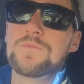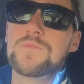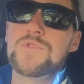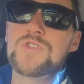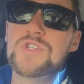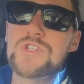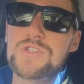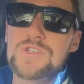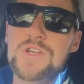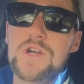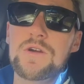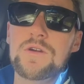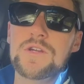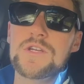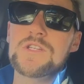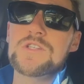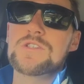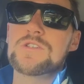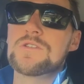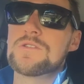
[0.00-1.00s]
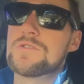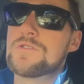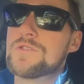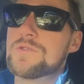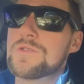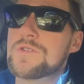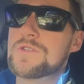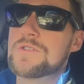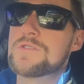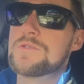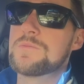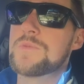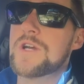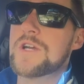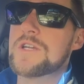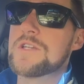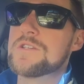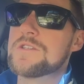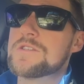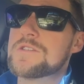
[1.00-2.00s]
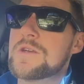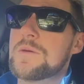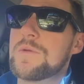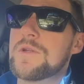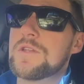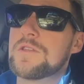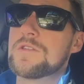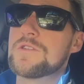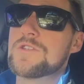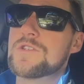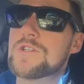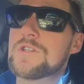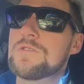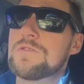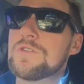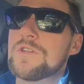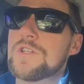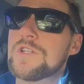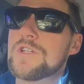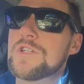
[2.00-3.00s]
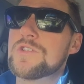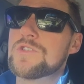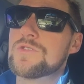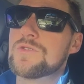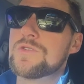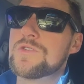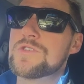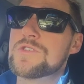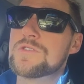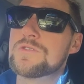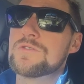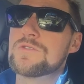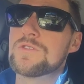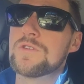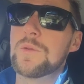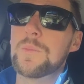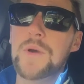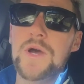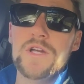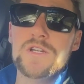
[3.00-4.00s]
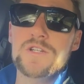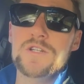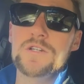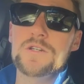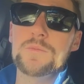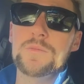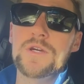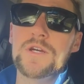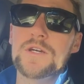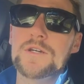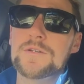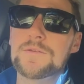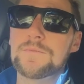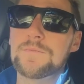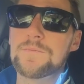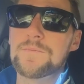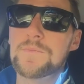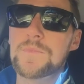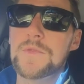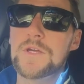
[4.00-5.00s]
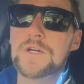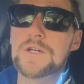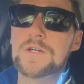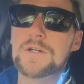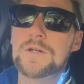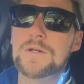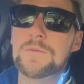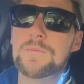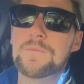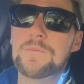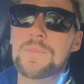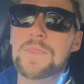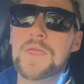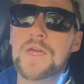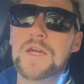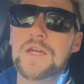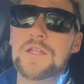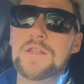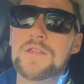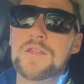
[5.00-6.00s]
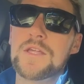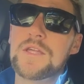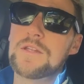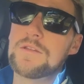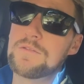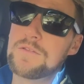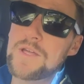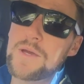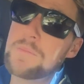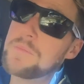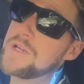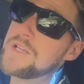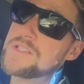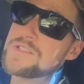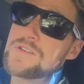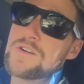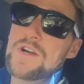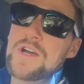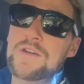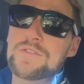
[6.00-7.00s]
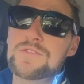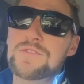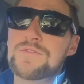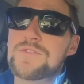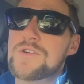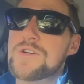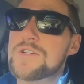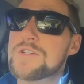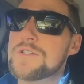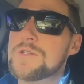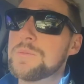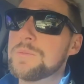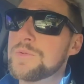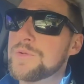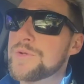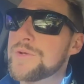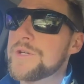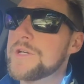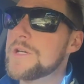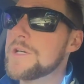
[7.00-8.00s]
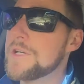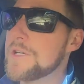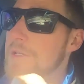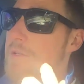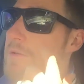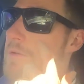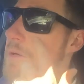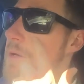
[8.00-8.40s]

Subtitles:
She's going into doing back into something that she really enjoys and is really passionate about. And then that means I have to find an employee.